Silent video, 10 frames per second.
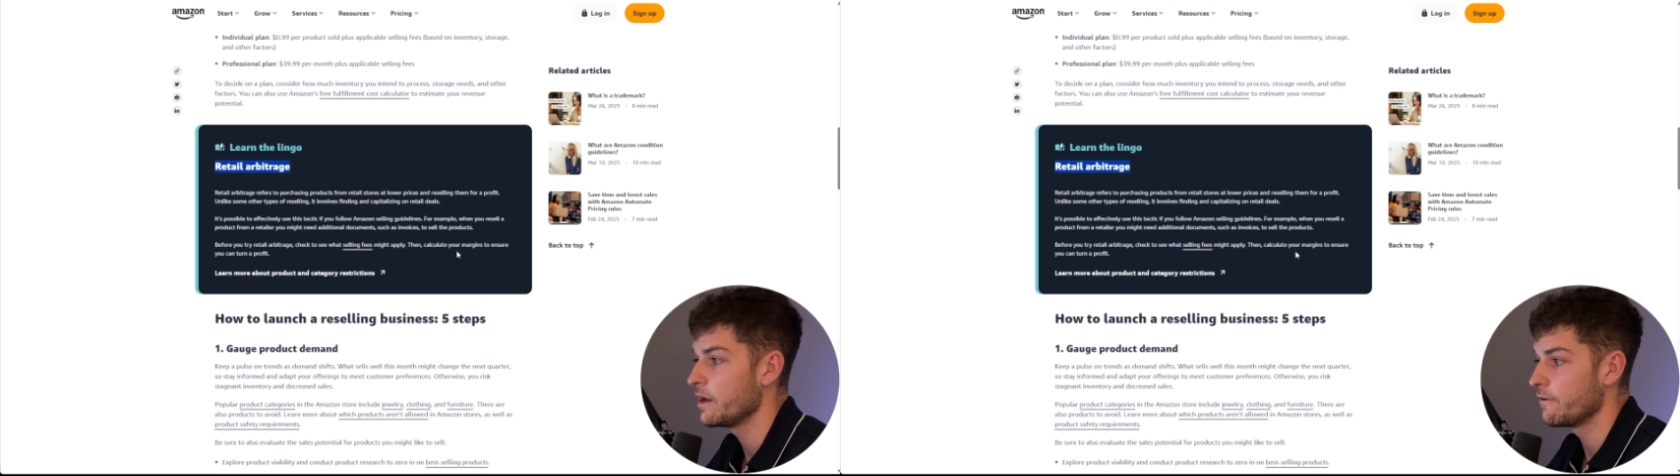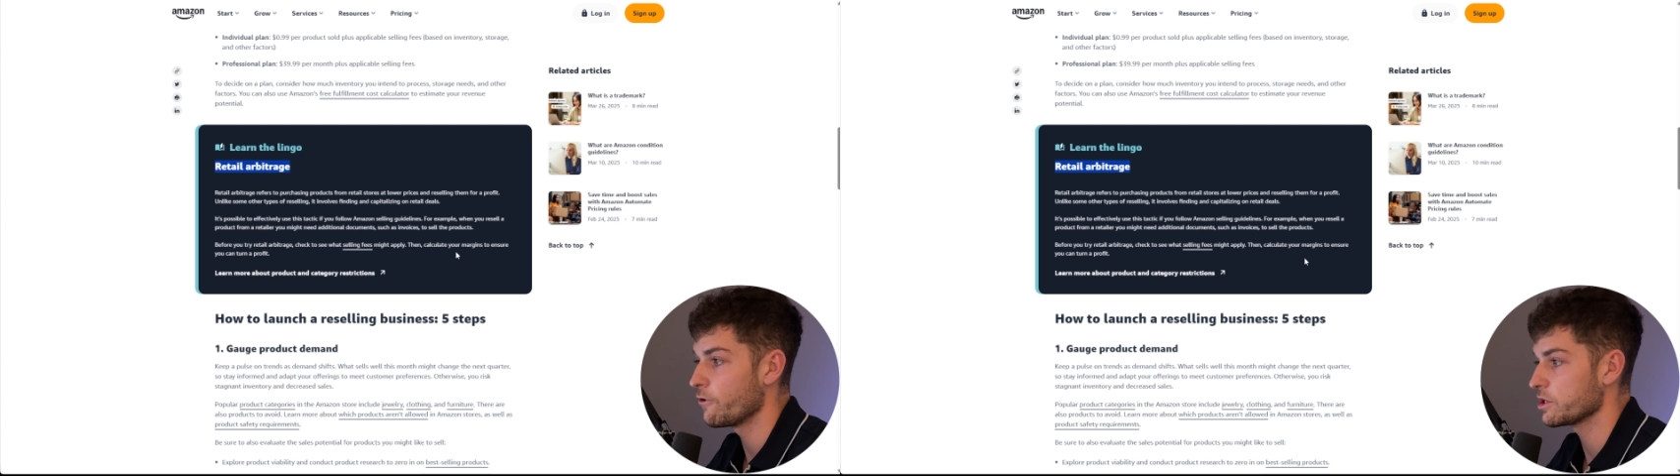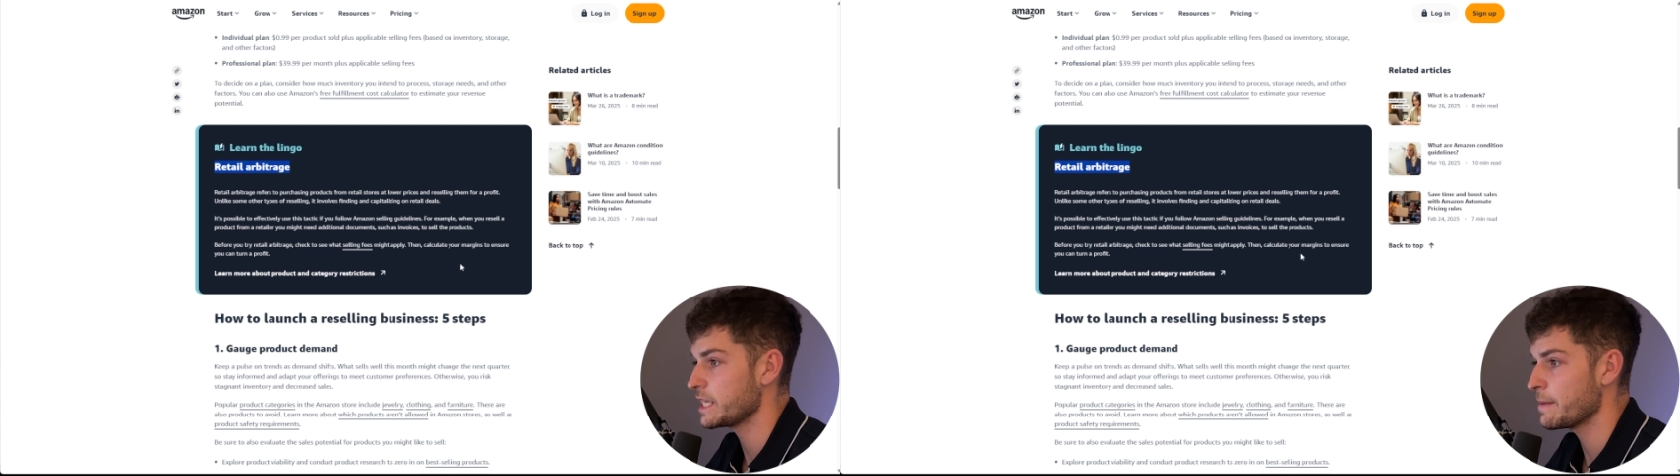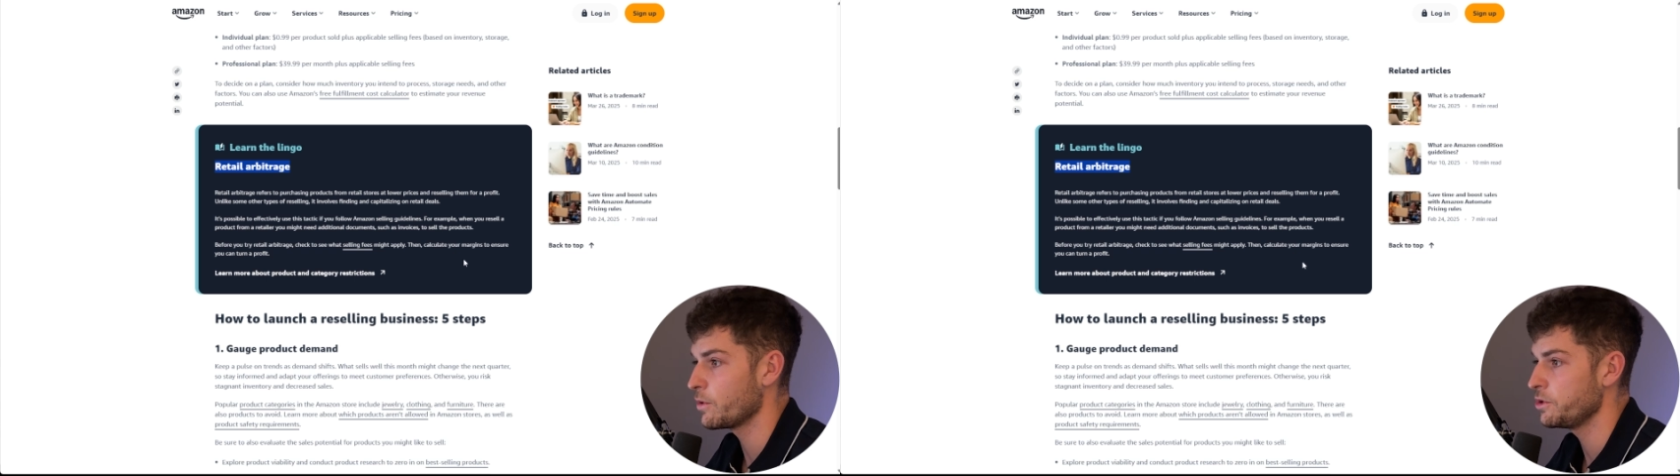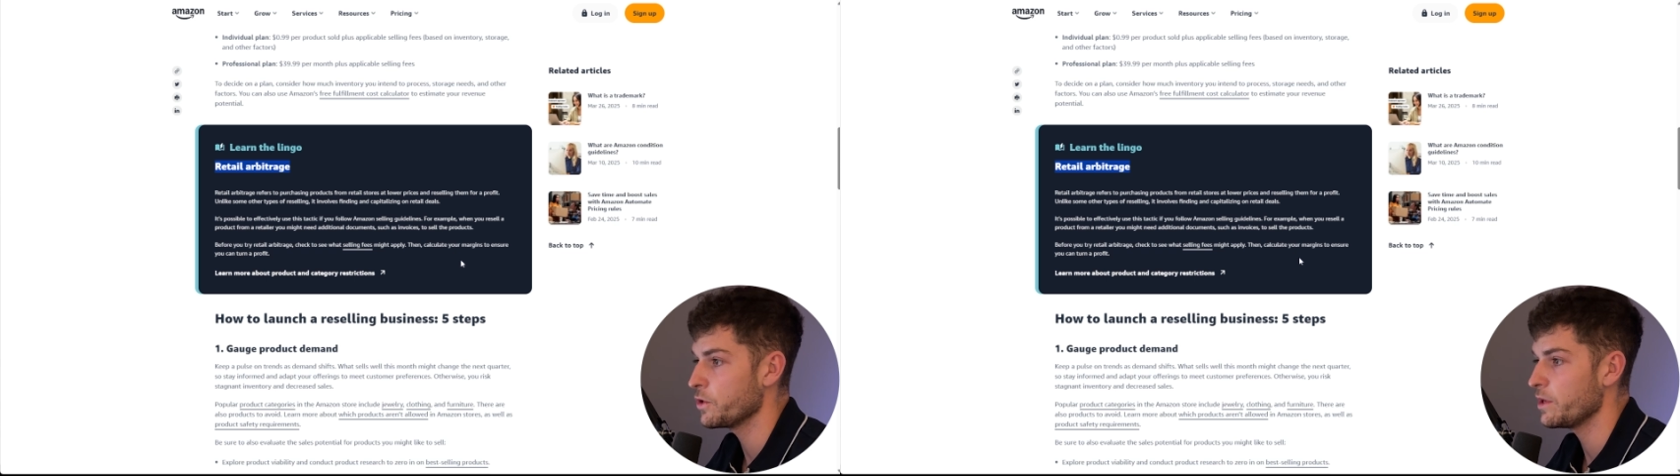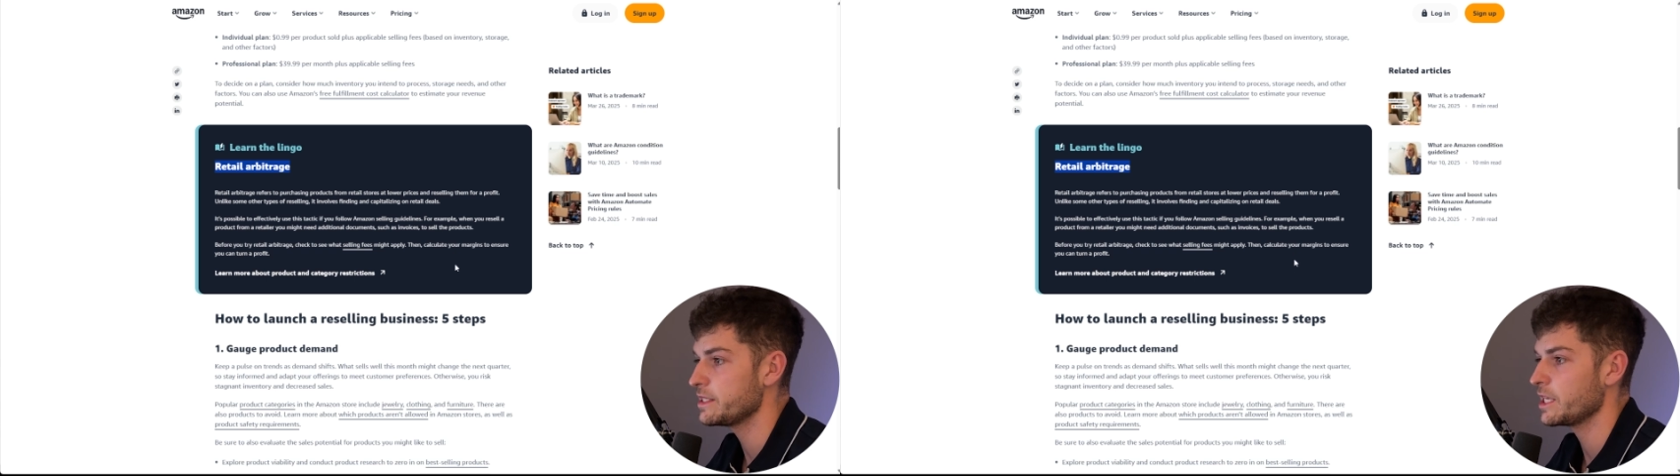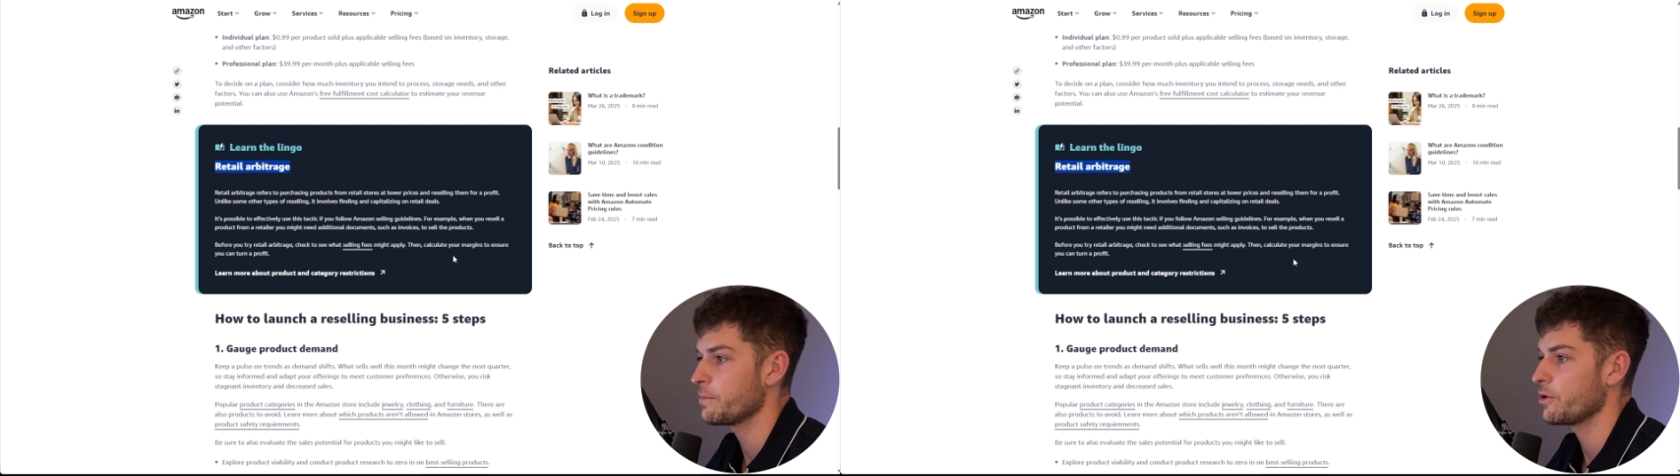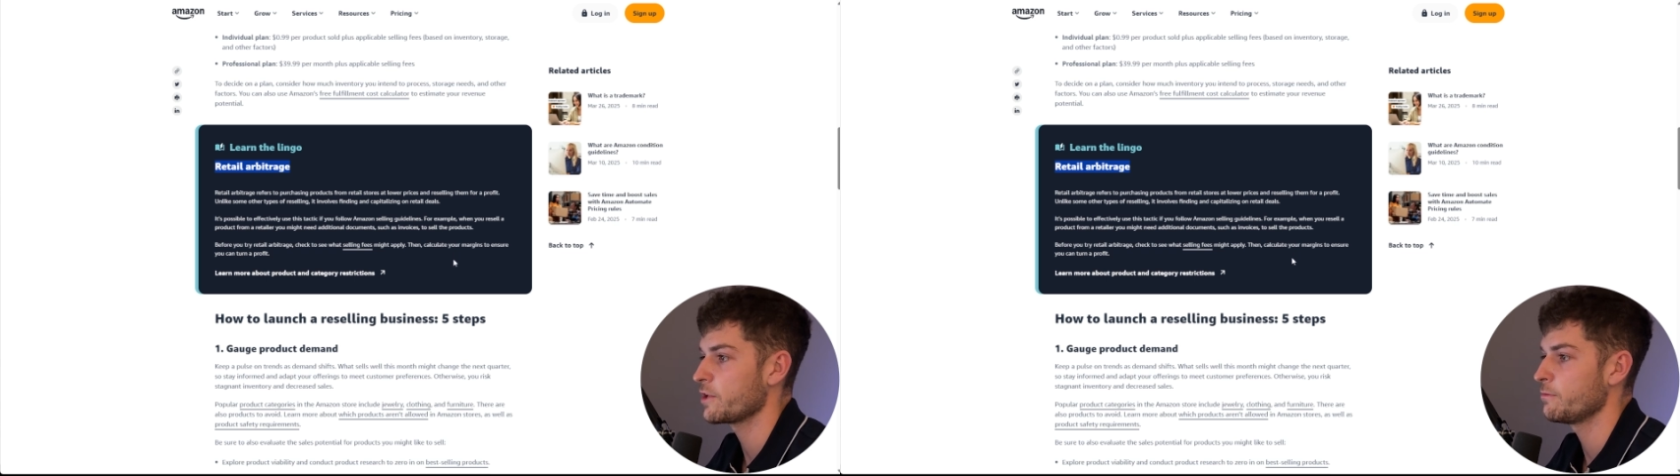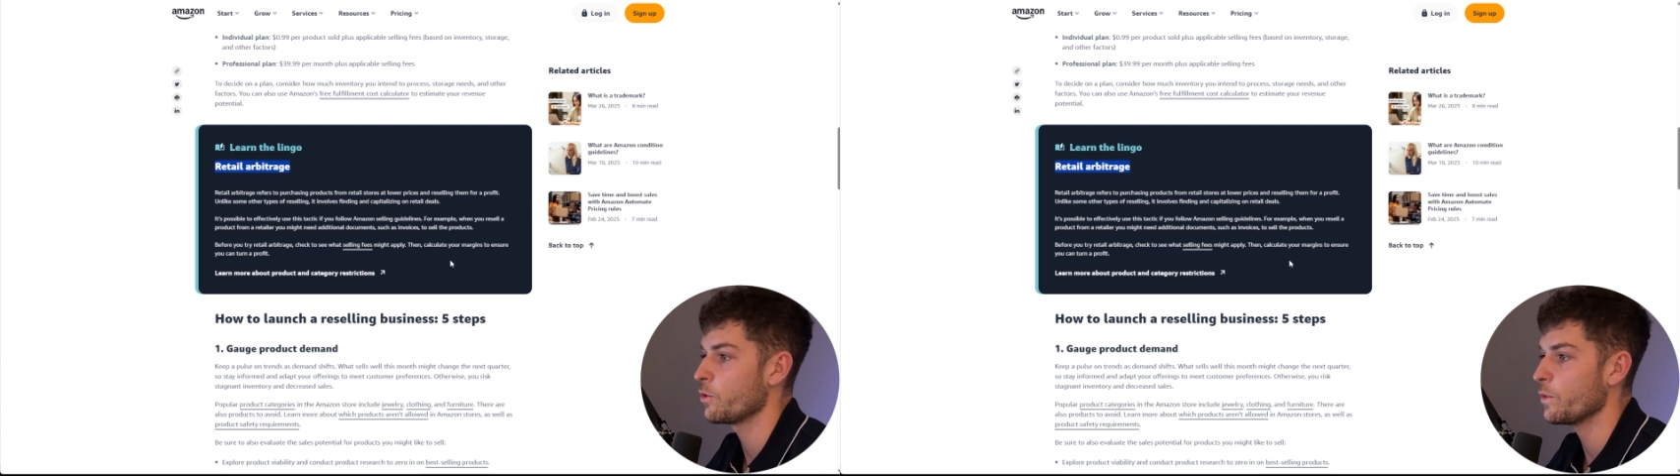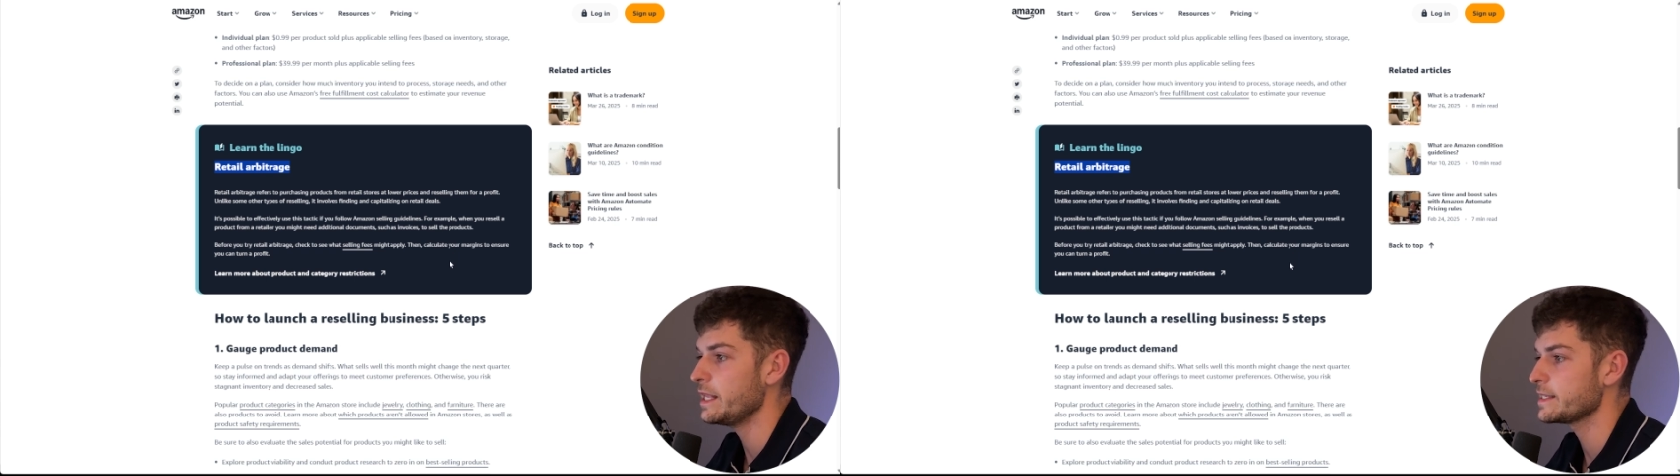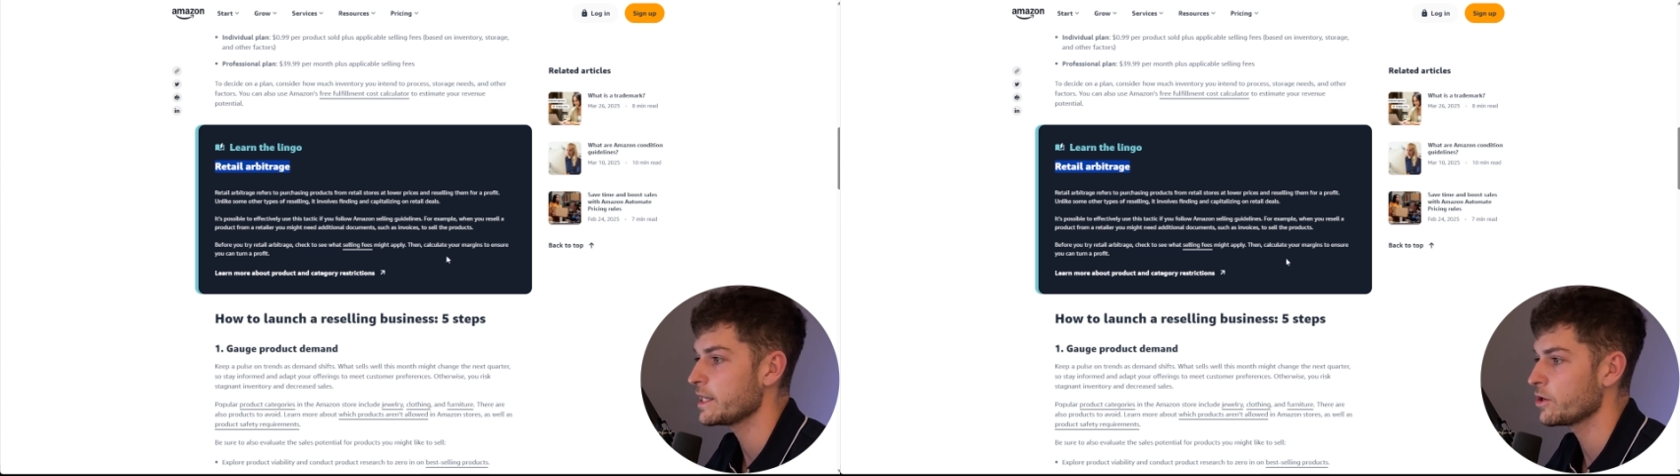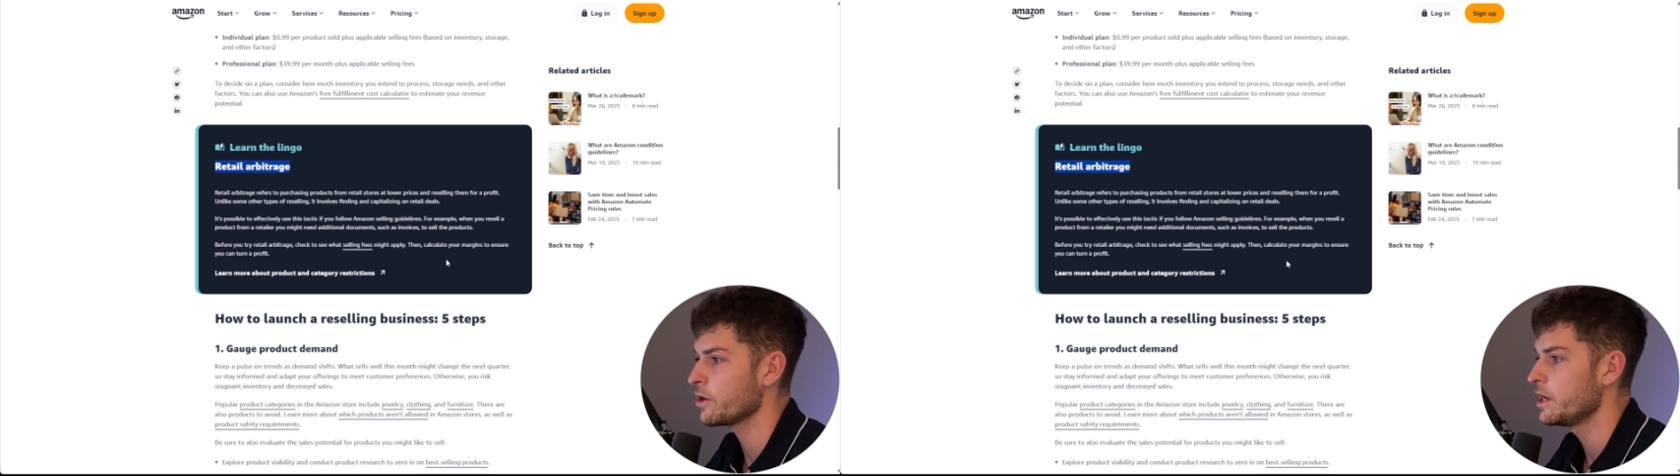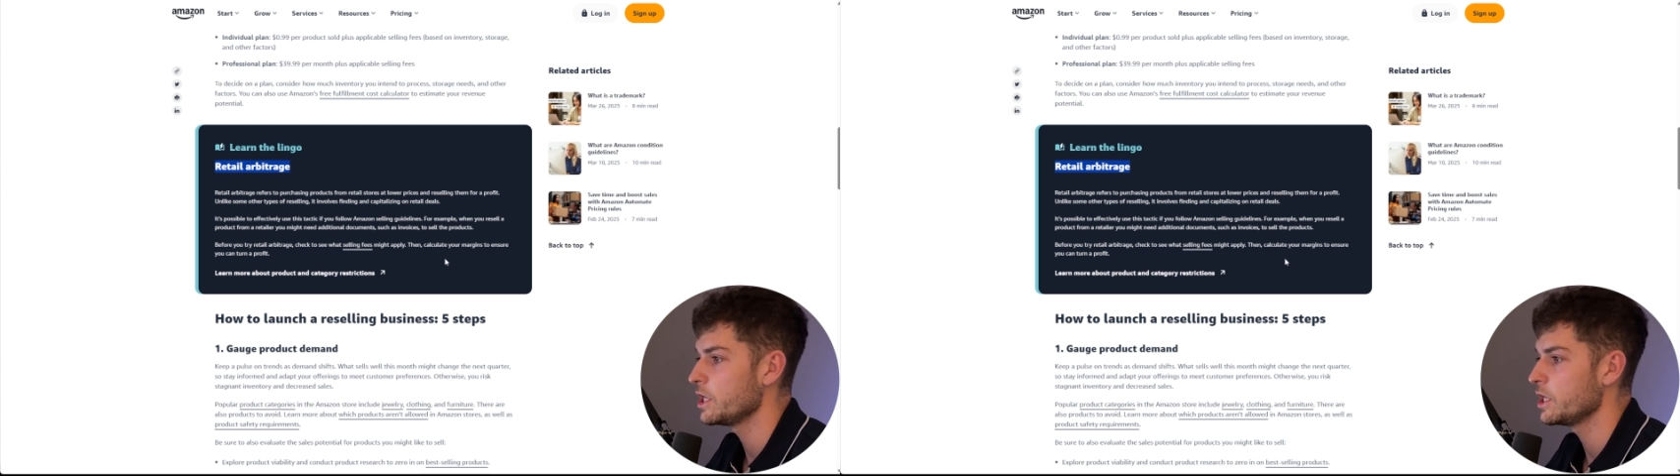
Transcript: For example, when you resell a product from a retailer,